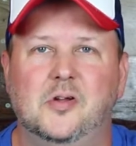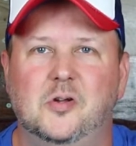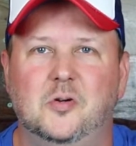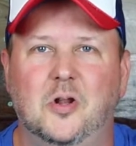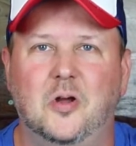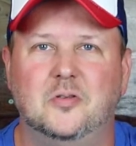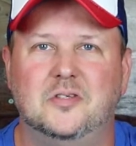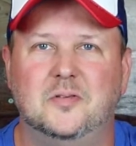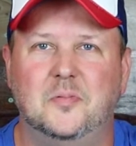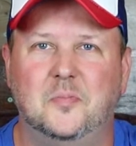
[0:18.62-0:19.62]
Who
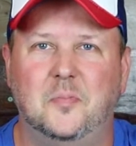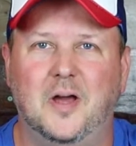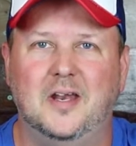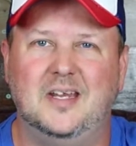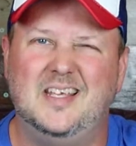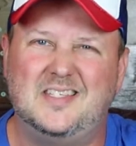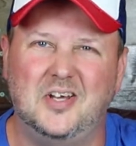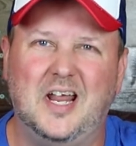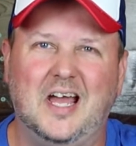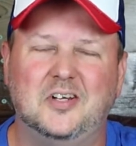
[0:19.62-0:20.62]
knows? But he's
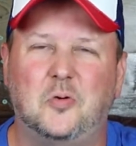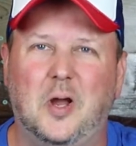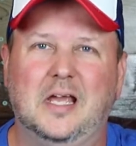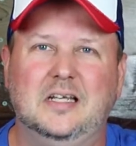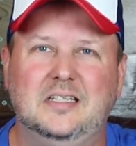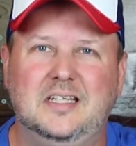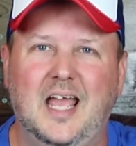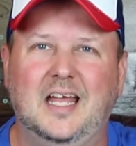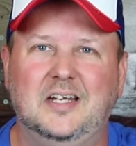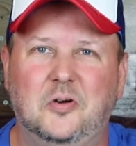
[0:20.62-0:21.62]
still not quite
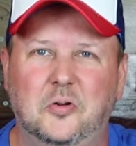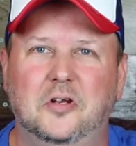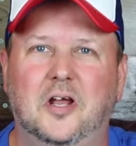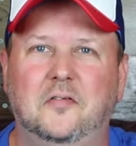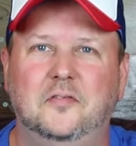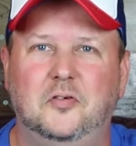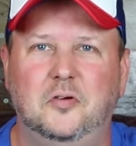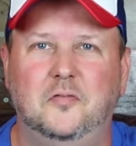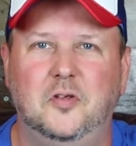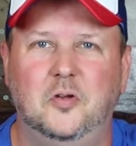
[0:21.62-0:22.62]
yet old enough to
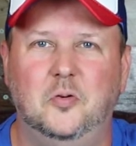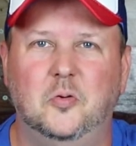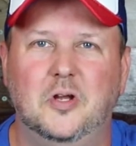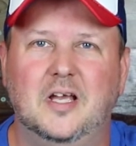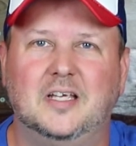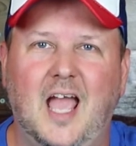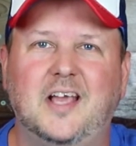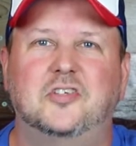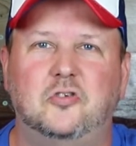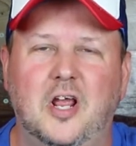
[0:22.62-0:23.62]
review
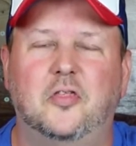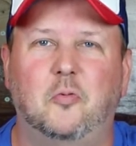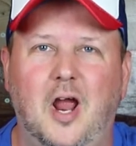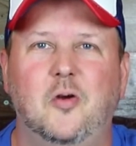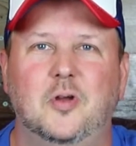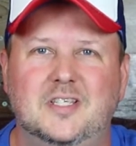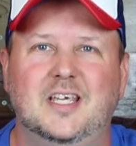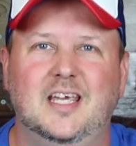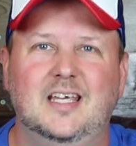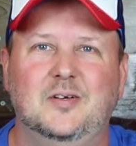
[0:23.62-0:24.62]
Cask Strength Rye
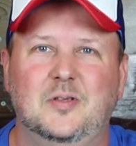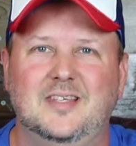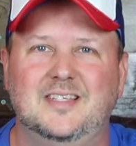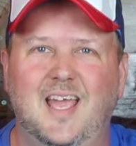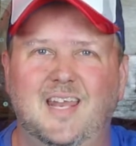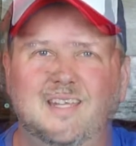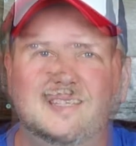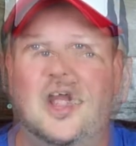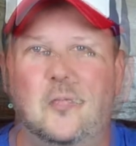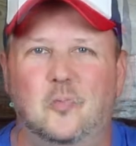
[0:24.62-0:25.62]
Whiskey with his dad.
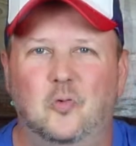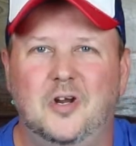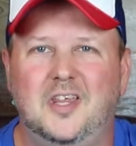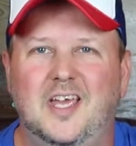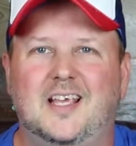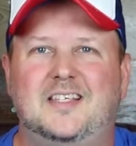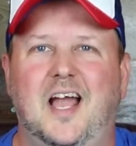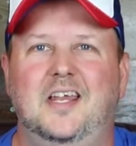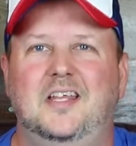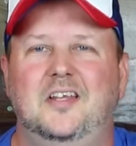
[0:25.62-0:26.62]
I'm really
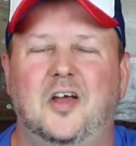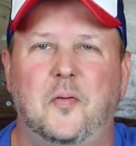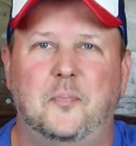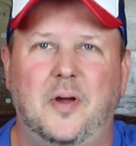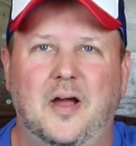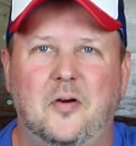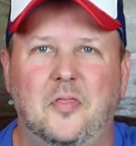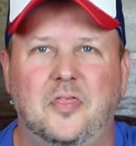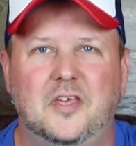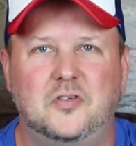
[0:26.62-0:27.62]
excited
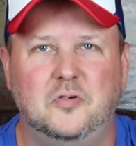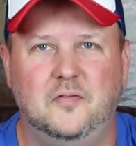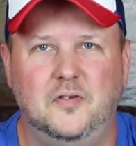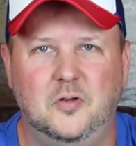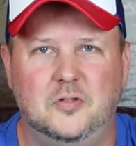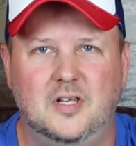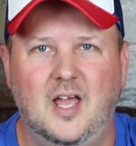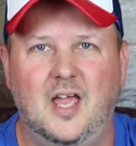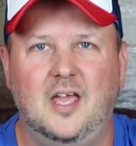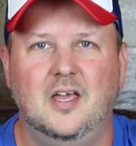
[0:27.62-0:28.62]
about this review
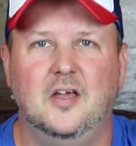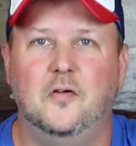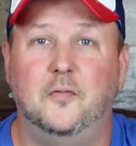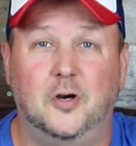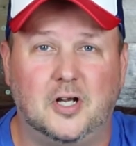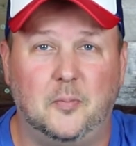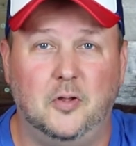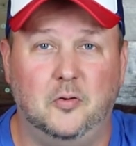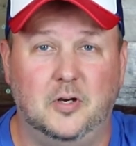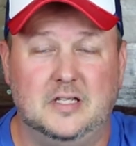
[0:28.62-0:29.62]
today for a couple
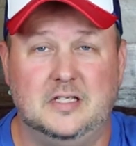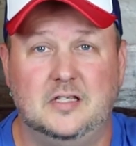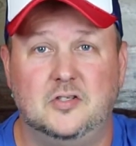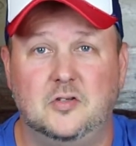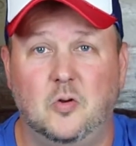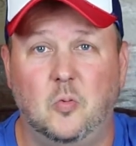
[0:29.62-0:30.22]
of reasons.